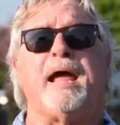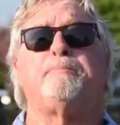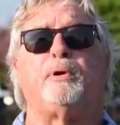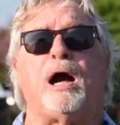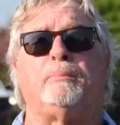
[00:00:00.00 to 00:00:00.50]

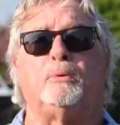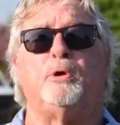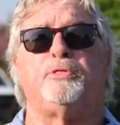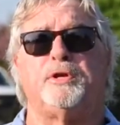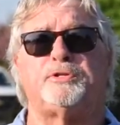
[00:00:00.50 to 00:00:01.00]
main problem
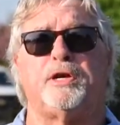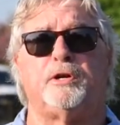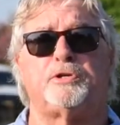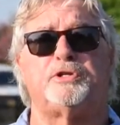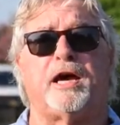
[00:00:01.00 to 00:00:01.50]
with this
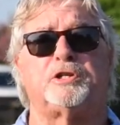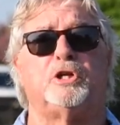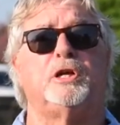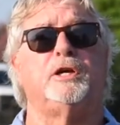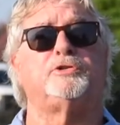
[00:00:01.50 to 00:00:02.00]

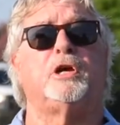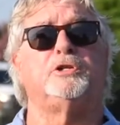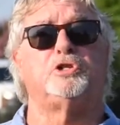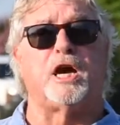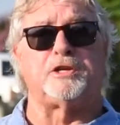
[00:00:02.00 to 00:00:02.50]
intersection is
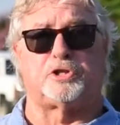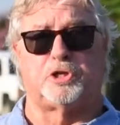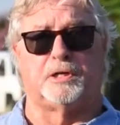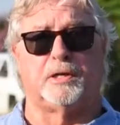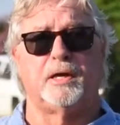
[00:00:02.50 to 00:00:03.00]

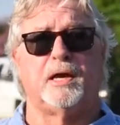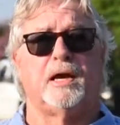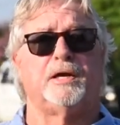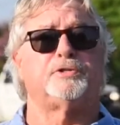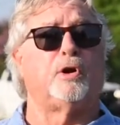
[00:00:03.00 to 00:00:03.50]
congestion.
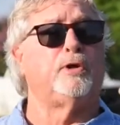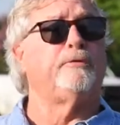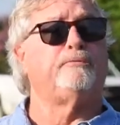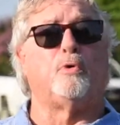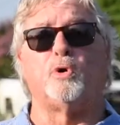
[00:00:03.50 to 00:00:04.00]
It's only
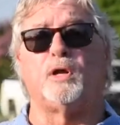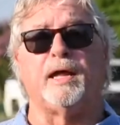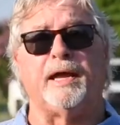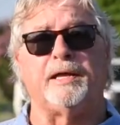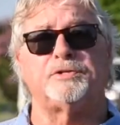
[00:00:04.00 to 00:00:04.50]
four
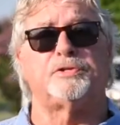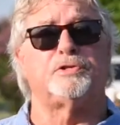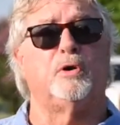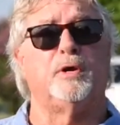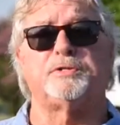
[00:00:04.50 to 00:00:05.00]
lanes,
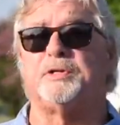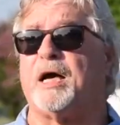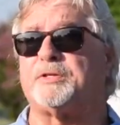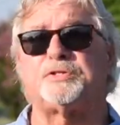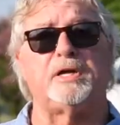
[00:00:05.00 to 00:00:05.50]
so it's
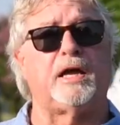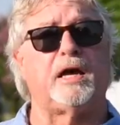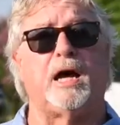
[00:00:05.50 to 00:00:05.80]
not set